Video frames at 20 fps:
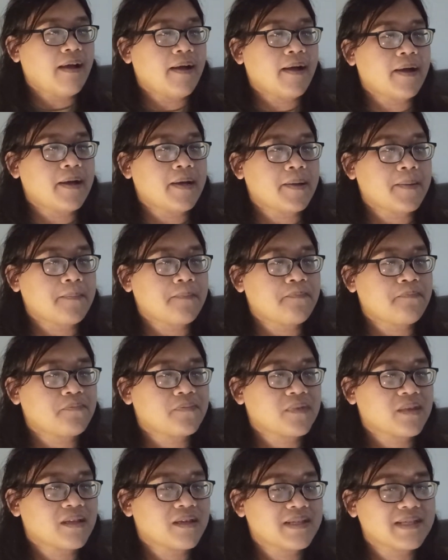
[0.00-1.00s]
Um,
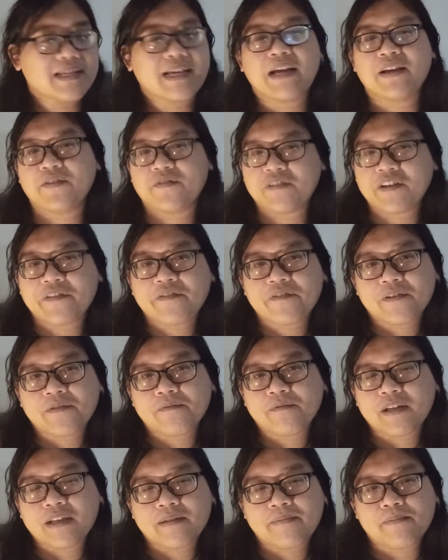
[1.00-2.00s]
it's kind of
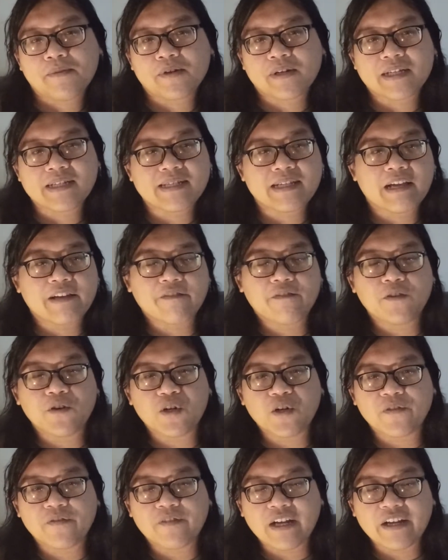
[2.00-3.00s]
different when the book is like
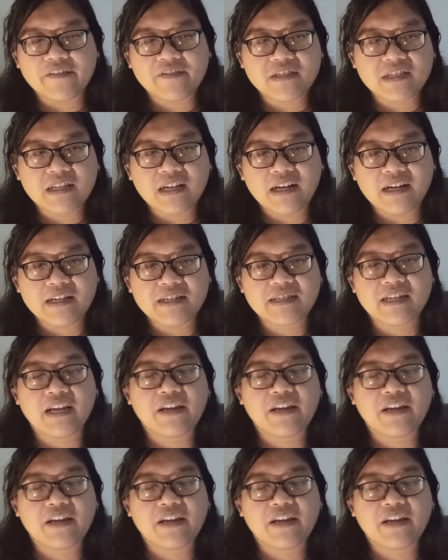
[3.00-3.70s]
four or five stars,